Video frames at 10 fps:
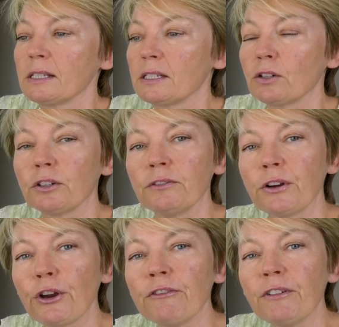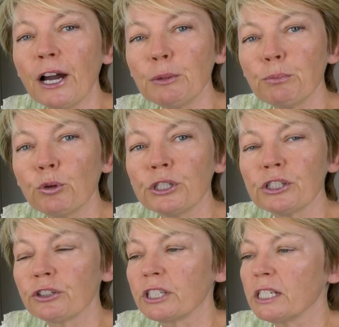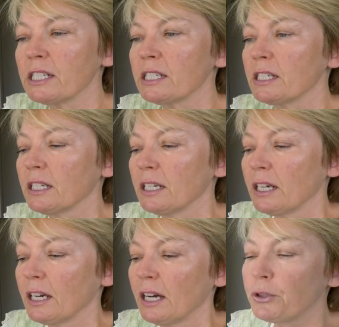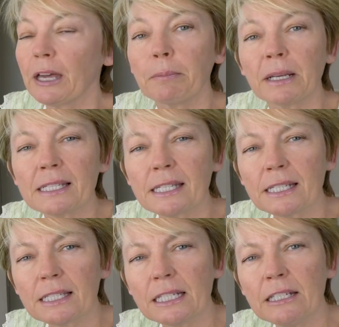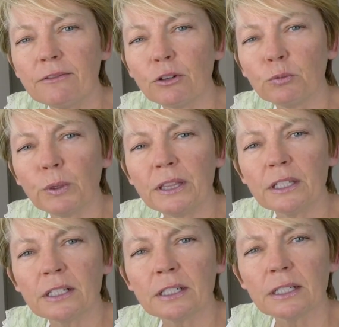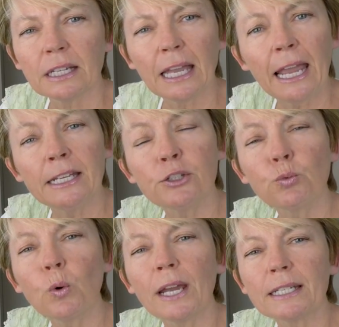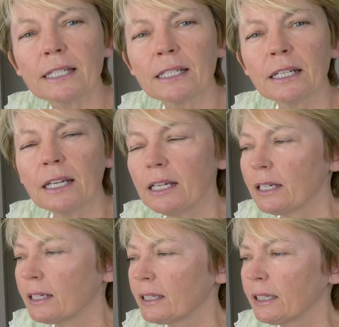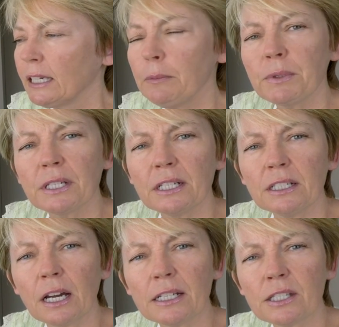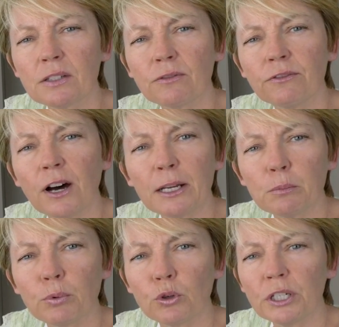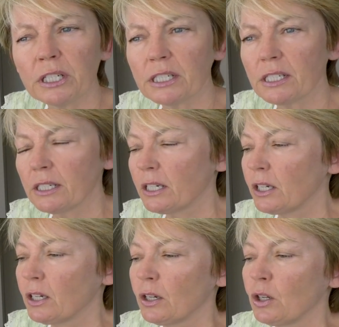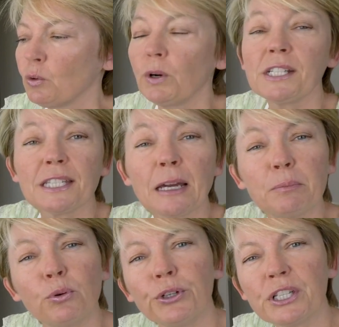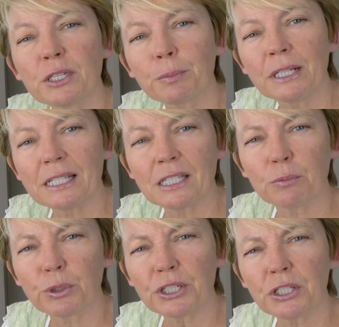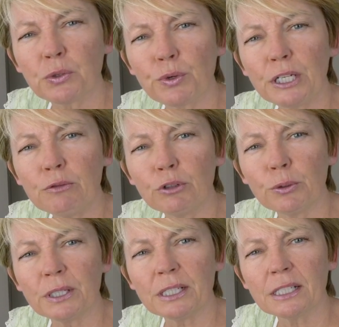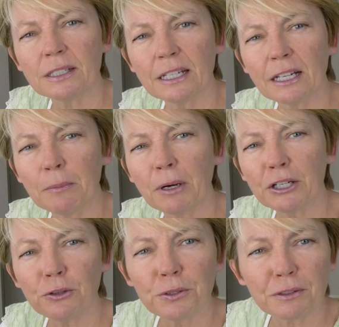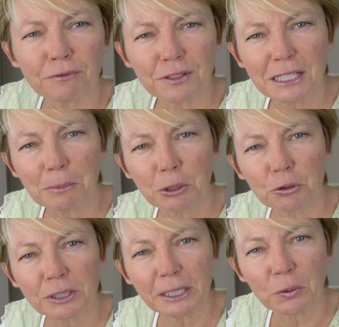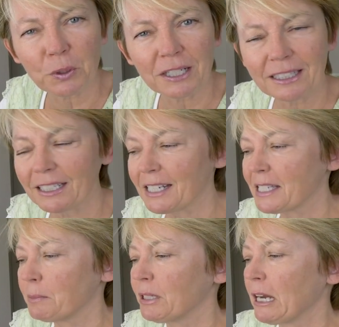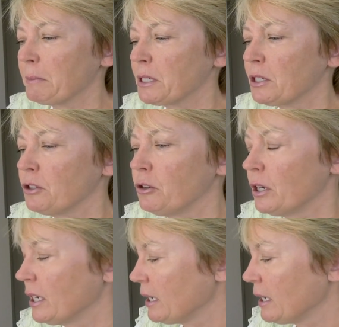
It's got a very fine point on it. Put that plastic sleeve on when the head is wet. Keeps it a nice fine point. Once that point splits, the brush is really ruined, and then I might use it for some acrylic work that I sometimes do.